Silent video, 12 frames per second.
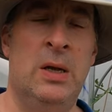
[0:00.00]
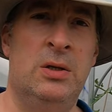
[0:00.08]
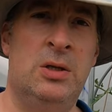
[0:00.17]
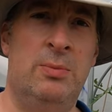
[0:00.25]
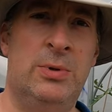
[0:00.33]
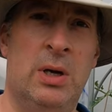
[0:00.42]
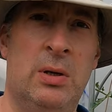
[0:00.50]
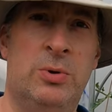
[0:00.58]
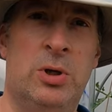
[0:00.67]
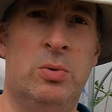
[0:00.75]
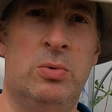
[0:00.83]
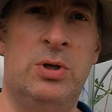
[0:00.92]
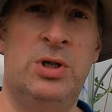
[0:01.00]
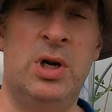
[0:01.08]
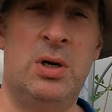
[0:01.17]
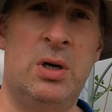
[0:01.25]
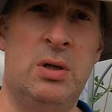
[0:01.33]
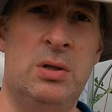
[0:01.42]
sometimes called
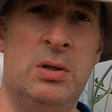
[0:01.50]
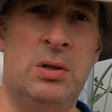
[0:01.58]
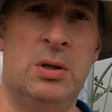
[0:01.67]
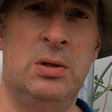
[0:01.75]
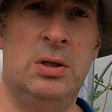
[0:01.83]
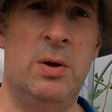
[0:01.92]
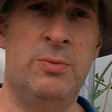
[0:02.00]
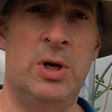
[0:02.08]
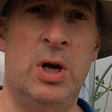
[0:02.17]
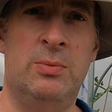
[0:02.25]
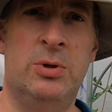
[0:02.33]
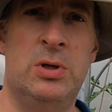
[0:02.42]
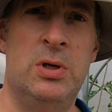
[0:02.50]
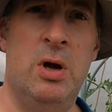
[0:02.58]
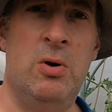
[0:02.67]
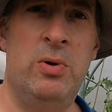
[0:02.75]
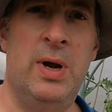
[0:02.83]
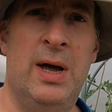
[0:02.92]
suckers, sometimes
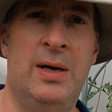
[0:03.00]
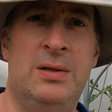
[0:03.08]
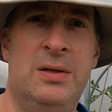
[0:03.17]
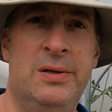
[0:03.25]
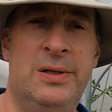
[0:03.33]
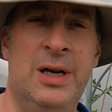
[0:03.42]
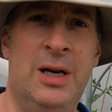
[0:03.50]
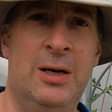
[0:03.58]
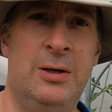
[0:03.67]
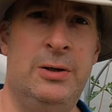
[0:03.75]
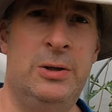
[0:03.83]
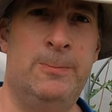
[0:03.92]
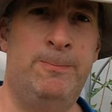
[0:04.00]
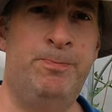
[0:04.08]
known as tillers.